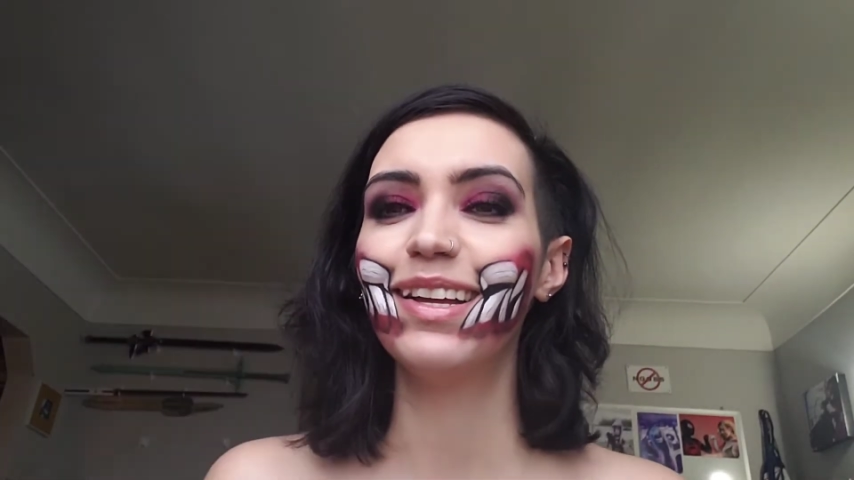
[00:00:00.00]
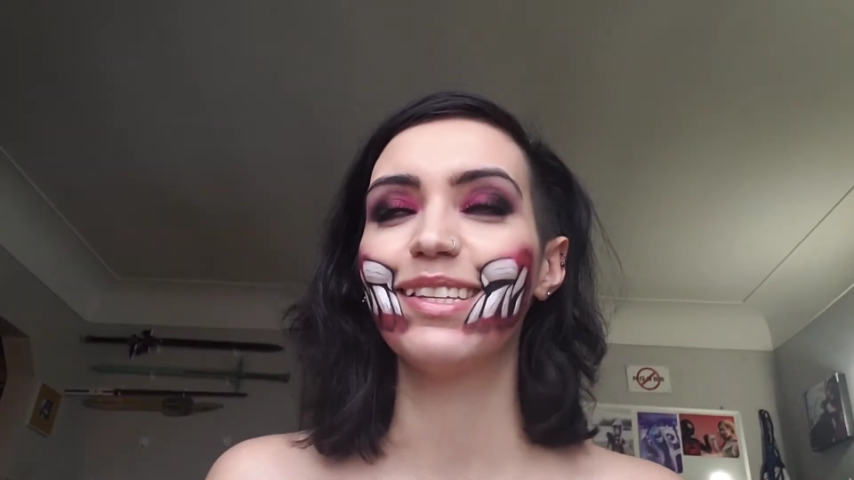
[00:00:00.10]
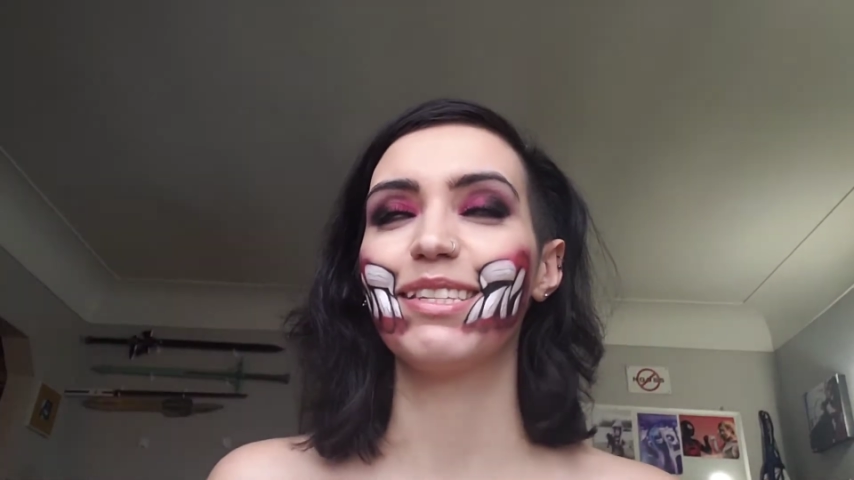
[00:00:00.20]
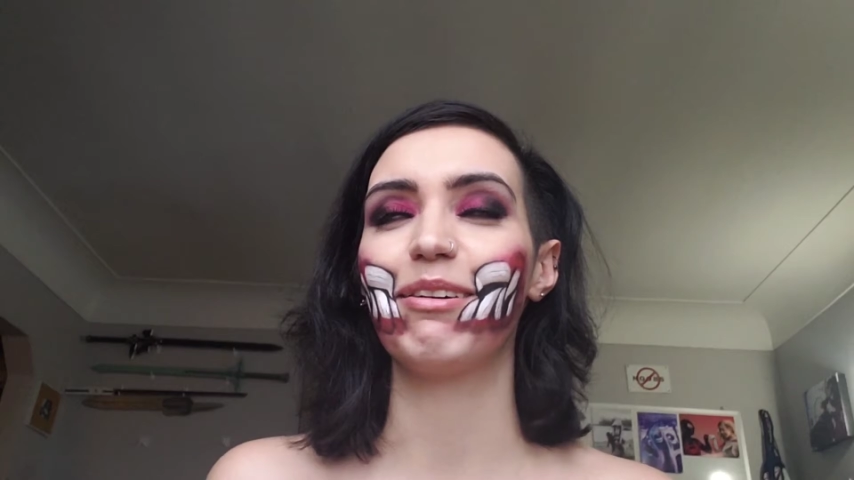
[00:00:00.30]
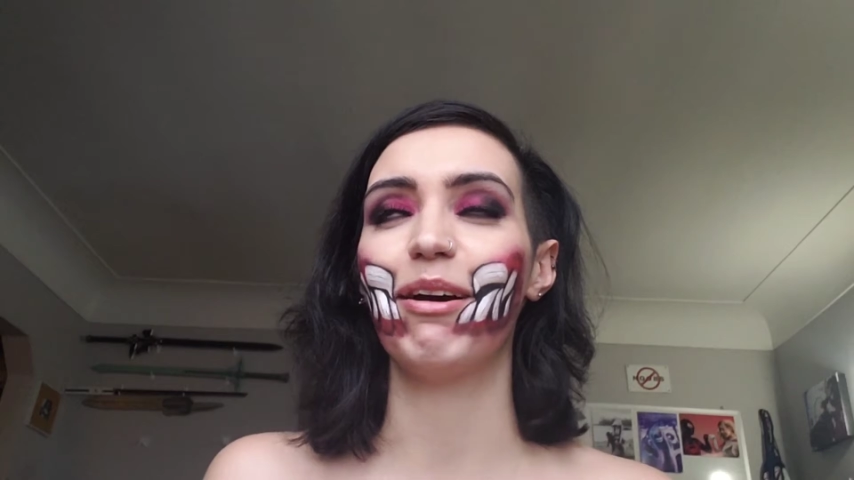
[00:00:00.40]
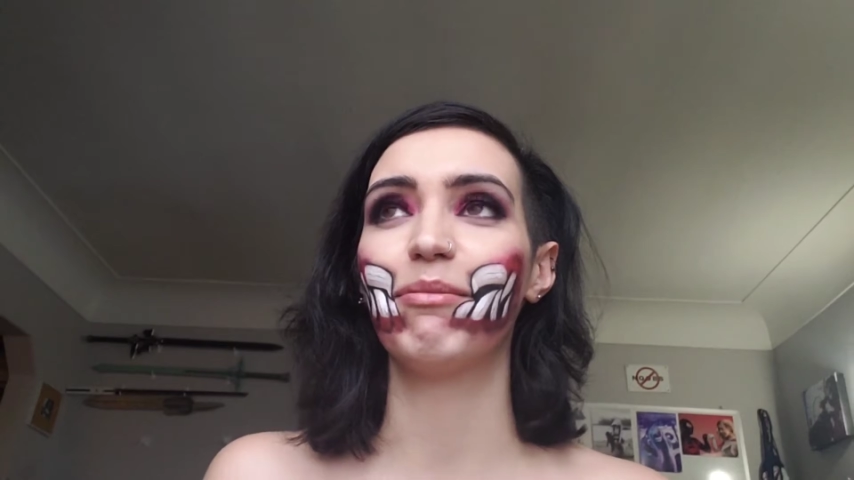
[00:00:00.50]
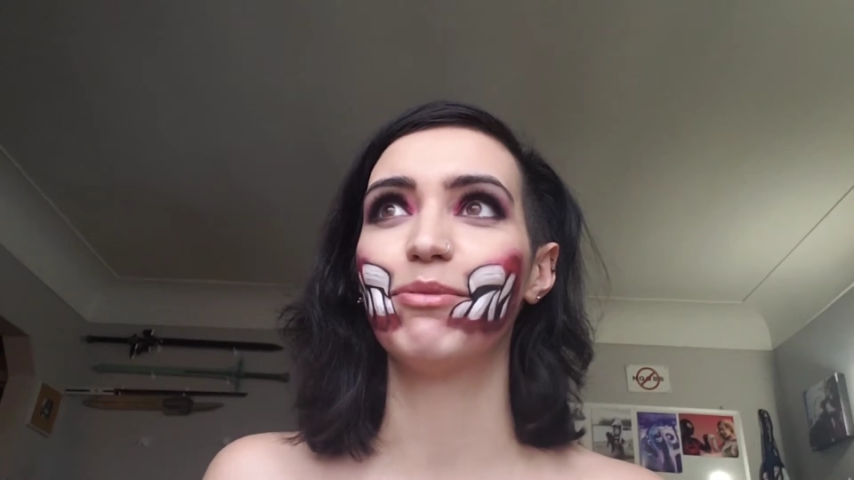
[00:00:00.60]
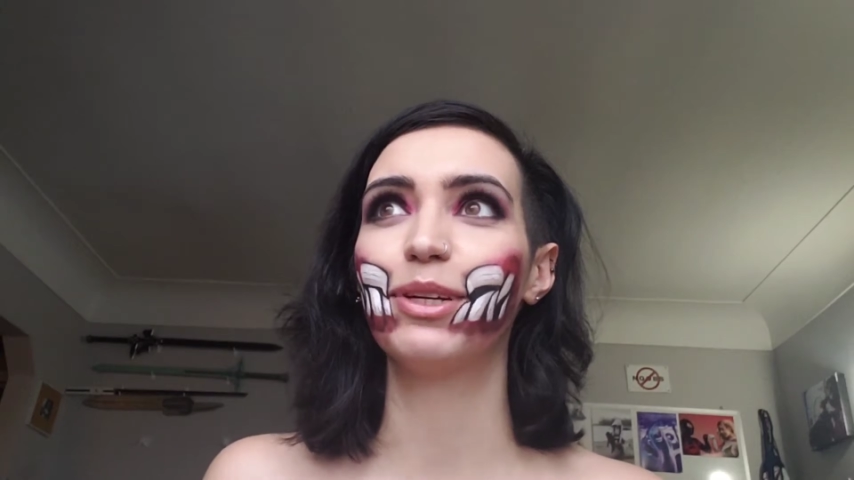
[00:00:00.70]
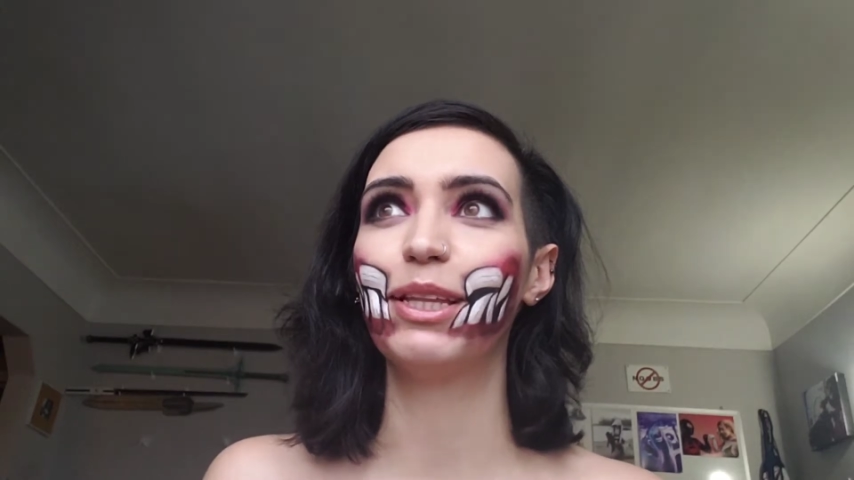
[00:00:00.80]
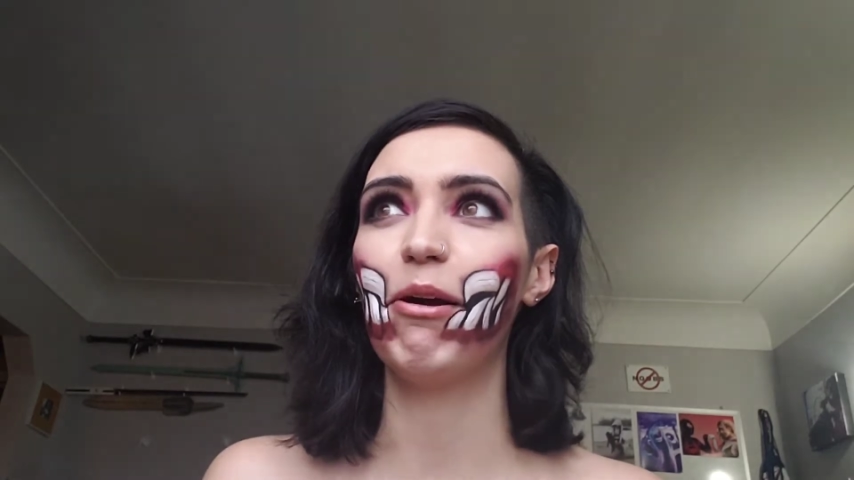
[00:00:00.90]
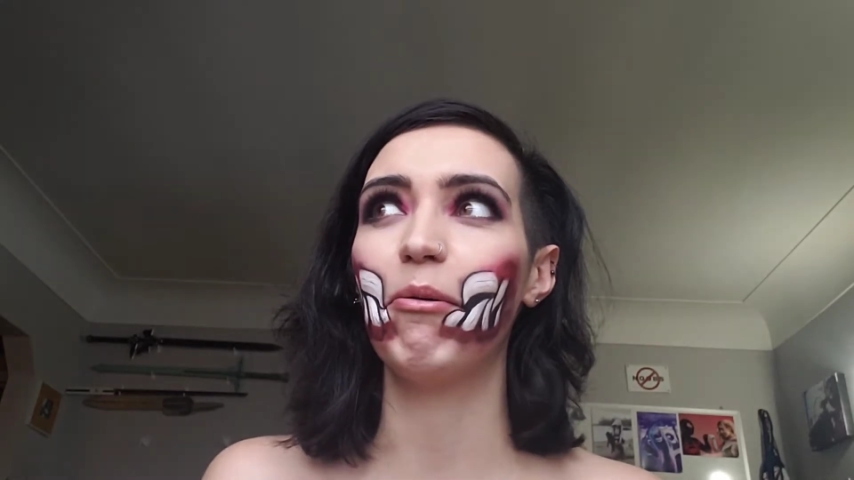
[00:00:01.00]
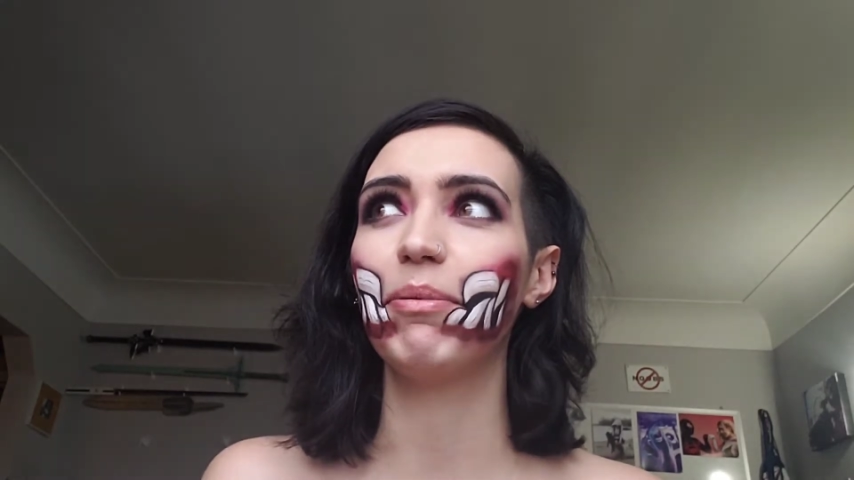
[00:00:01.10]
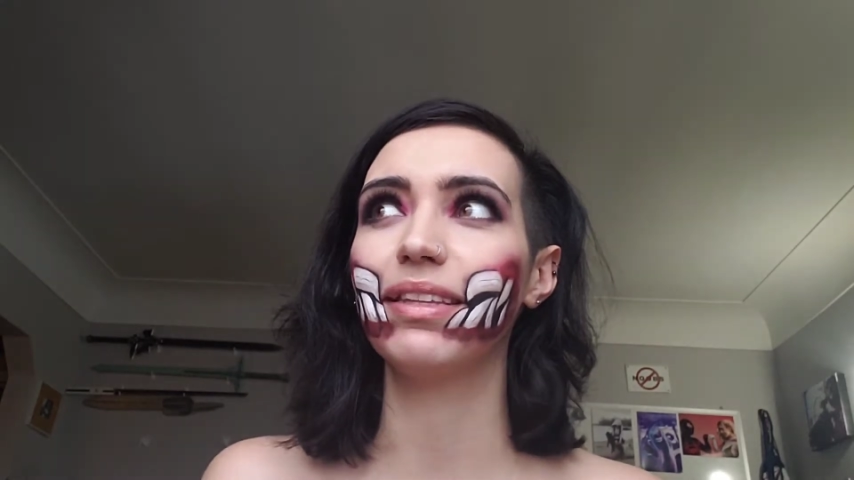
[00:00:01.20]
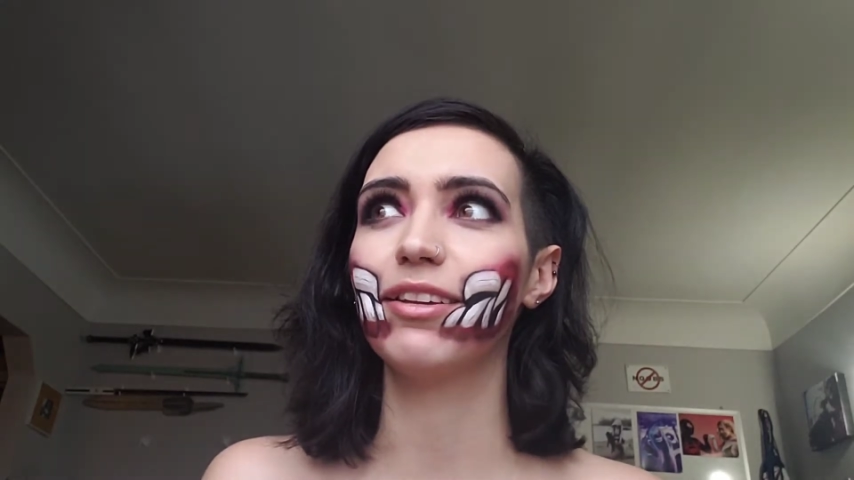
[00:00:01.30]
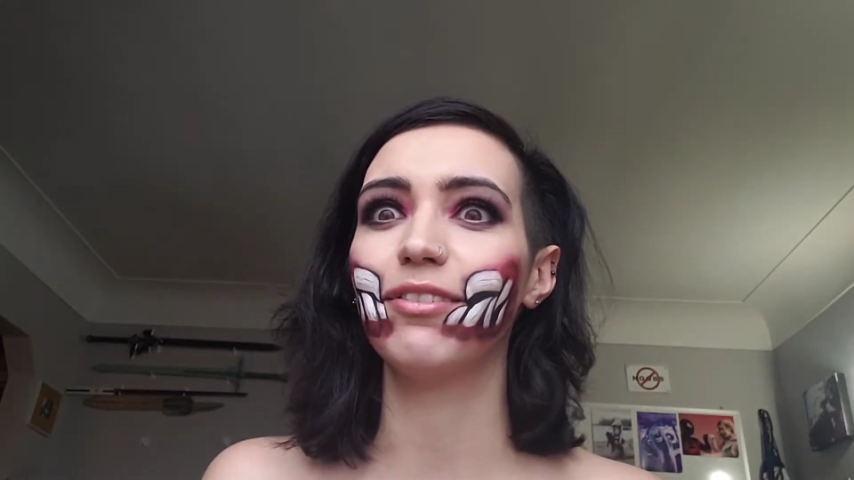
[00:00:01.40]
So I'm really
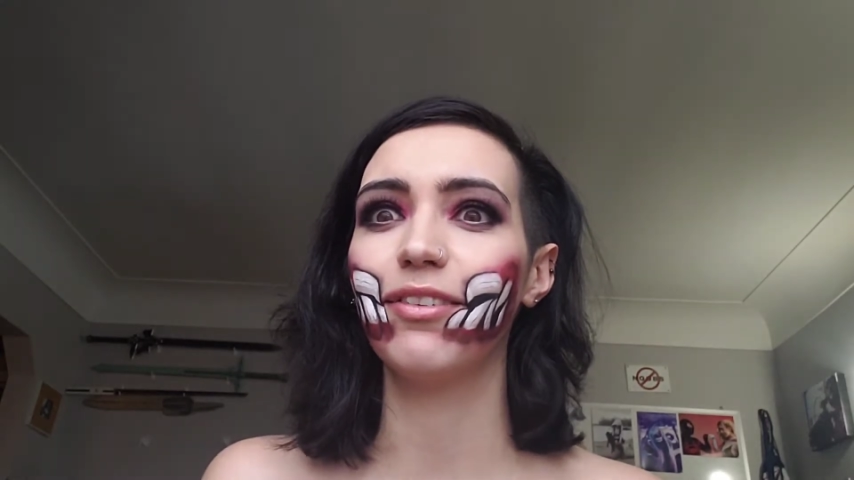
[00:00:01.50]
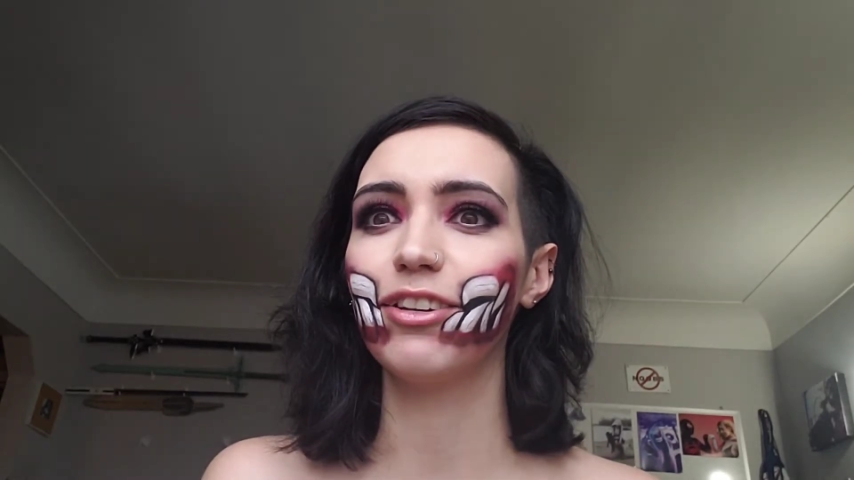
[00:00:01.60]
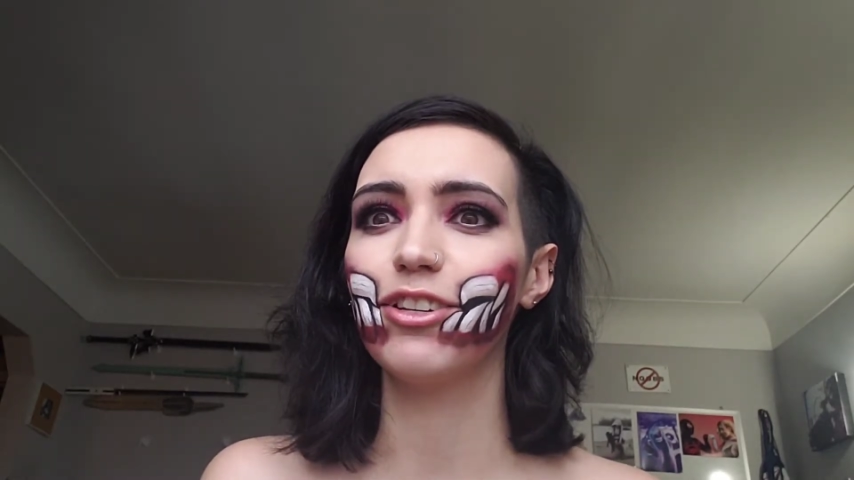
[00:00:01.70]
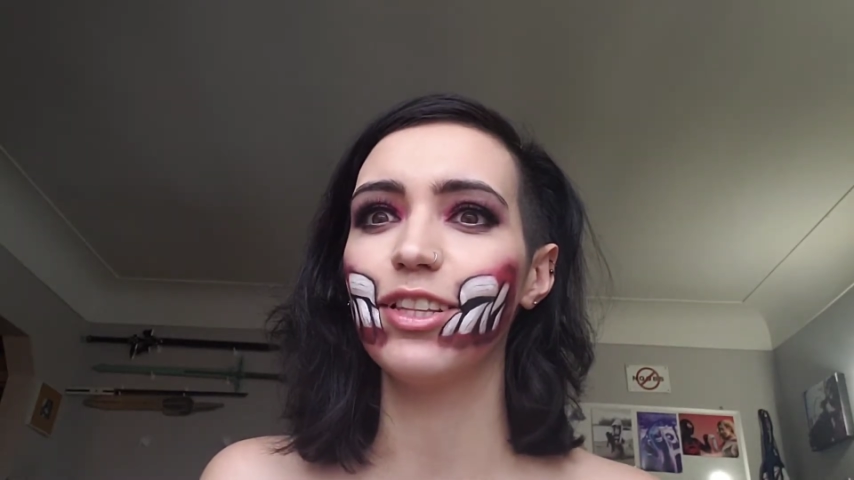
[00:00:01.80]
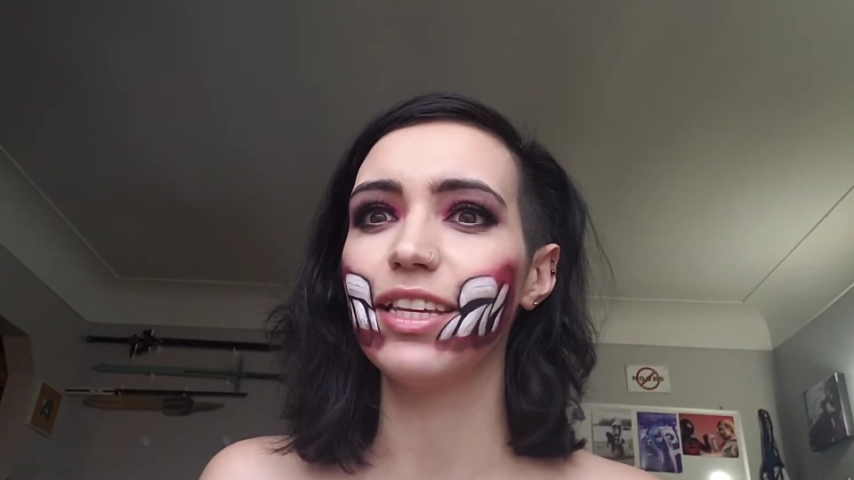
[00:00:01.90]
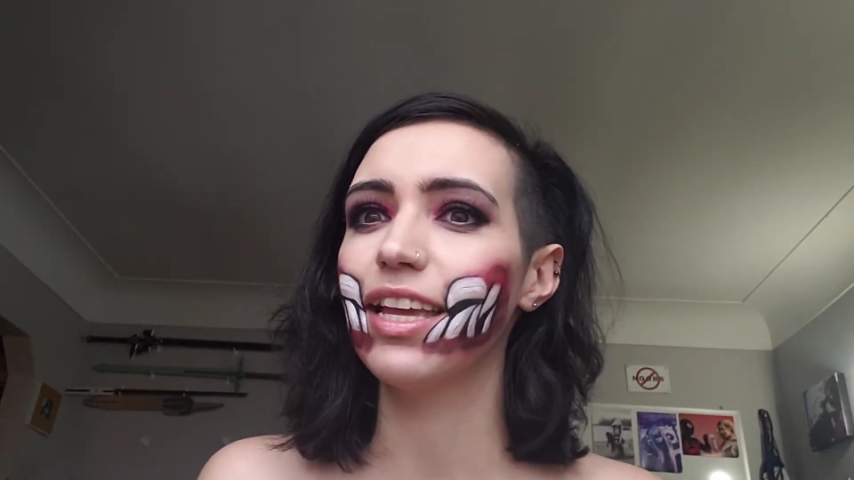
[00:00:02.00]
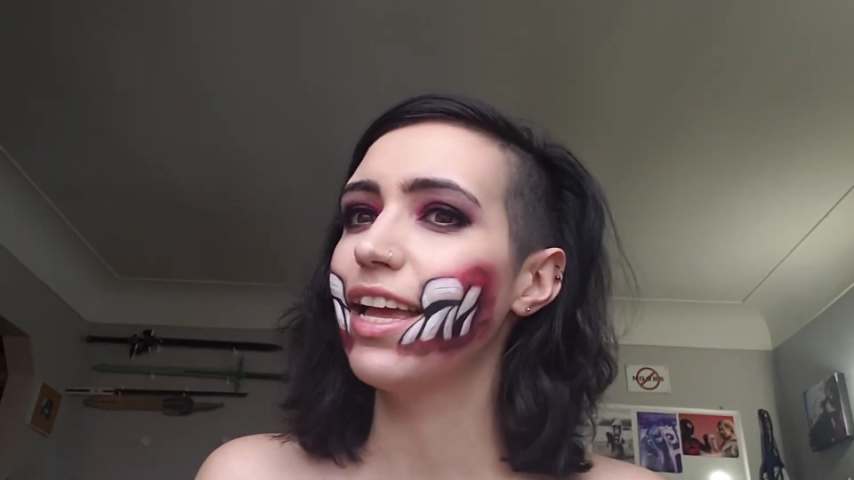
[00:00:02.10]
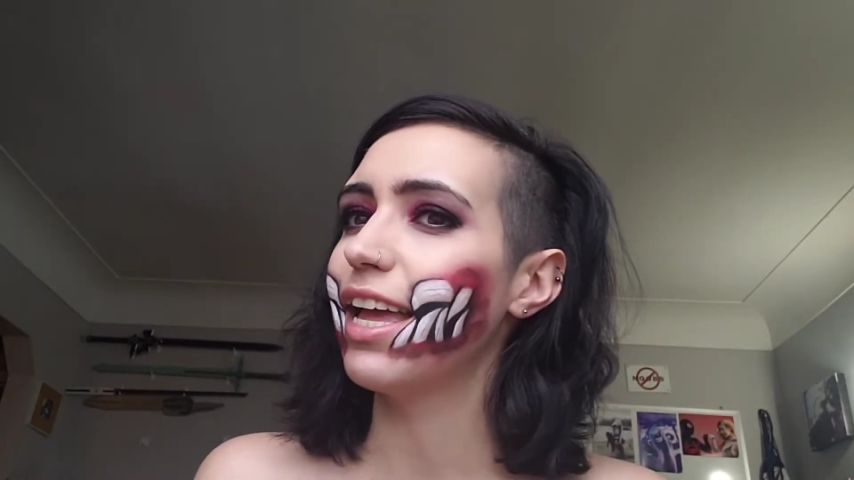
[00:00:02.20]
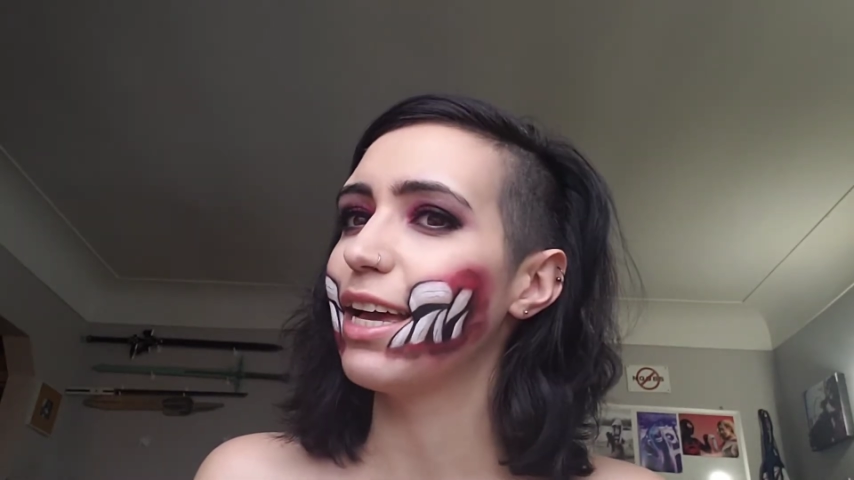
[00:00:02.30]
hoping that eventually